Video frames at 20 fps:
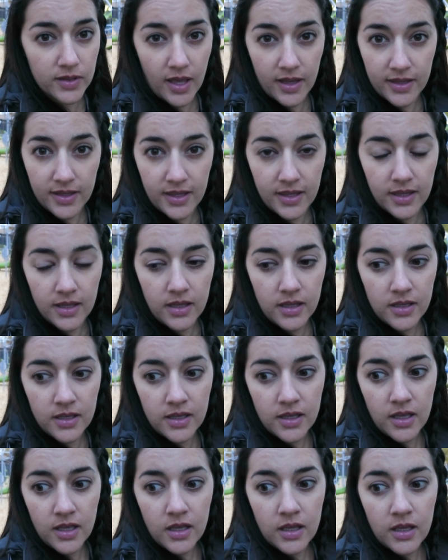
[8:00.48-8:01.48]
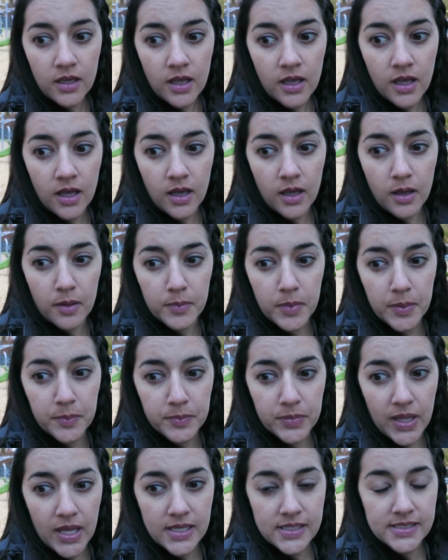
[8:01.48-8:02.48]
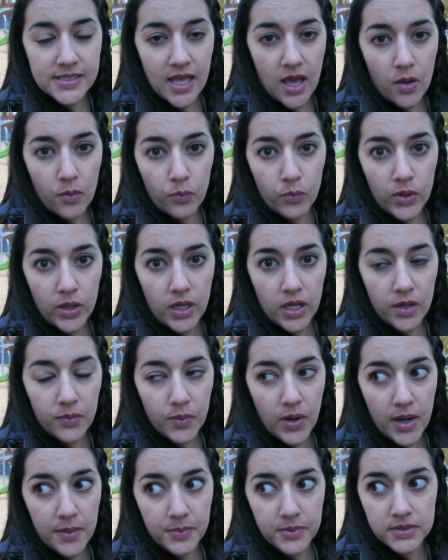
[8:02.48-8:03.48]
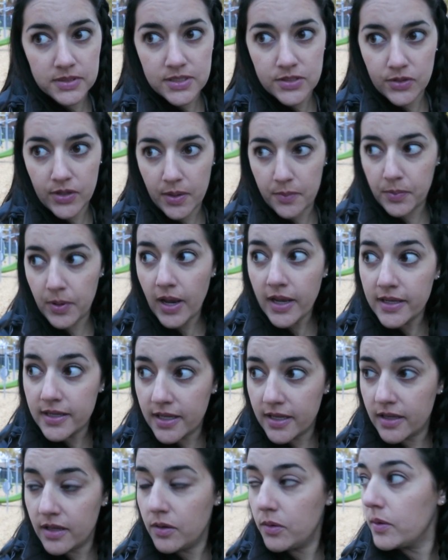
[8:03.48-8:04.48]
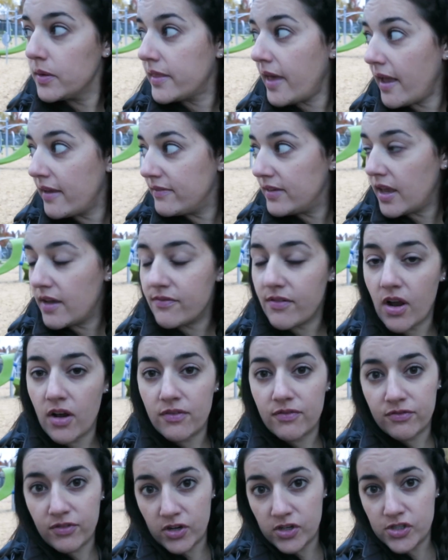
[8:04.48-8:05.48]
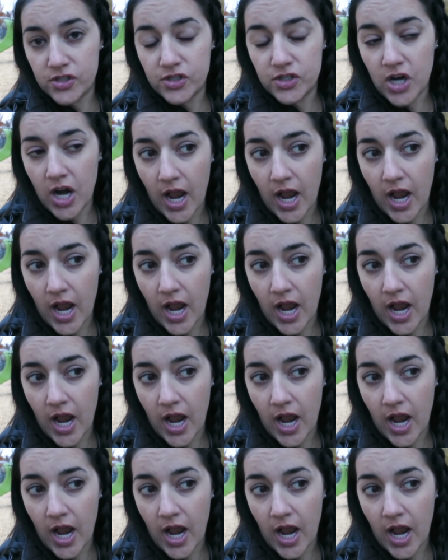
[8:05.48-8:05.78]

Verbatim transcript: lucky and blessed that we were able to get pregnant with IVF our first